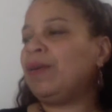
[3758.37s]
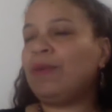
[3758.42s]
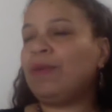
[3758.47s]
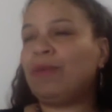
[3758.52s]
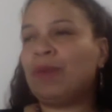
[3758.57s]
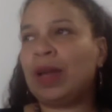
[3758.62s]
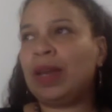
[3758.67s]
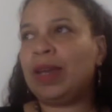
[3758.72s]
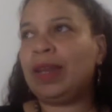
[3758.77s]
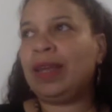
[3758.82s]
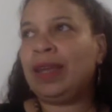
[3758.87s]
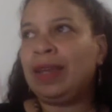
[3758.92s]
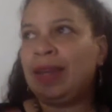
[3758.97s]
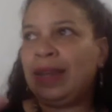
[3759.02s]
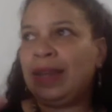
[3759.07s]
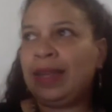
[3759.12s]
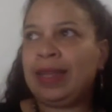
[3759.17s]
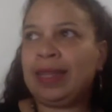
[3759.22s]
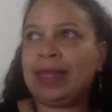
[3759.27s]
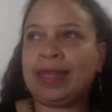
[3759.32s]
when it
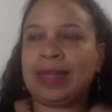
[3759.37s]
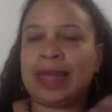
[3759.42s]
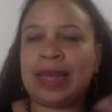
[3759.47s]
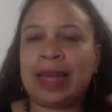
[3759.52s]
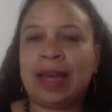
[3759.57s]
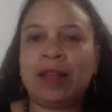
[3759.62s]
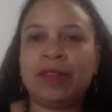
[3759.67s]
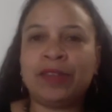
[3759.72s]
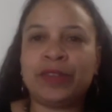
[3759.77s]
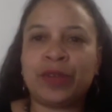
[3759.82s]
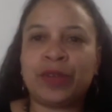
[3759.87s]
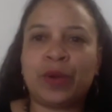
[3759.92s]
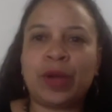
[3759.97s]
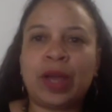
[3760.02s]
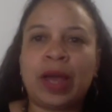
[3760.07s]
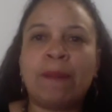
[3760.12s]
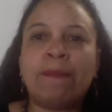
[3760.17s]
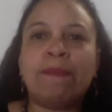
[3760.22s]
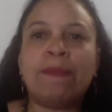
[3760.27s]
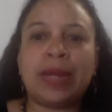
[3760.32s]
is also
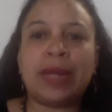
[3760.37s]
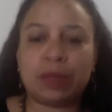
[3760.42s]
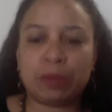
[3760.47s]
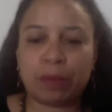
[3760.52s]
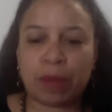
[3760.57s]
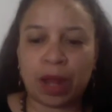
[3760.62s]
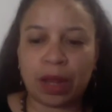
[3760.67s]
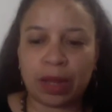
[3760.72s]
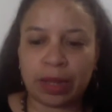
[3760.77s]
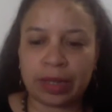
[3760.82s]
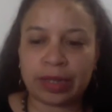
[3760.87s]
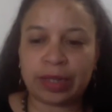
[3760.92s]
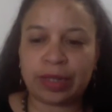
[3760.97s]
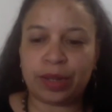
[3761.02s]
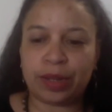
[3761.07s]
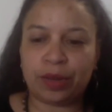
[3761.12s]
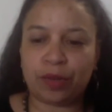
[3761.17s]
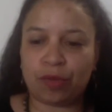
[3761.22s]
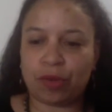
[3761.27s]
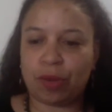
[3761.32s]
a metabolic
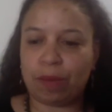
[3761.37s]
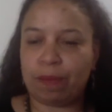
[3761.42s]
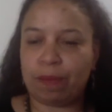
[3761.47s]
syndrome.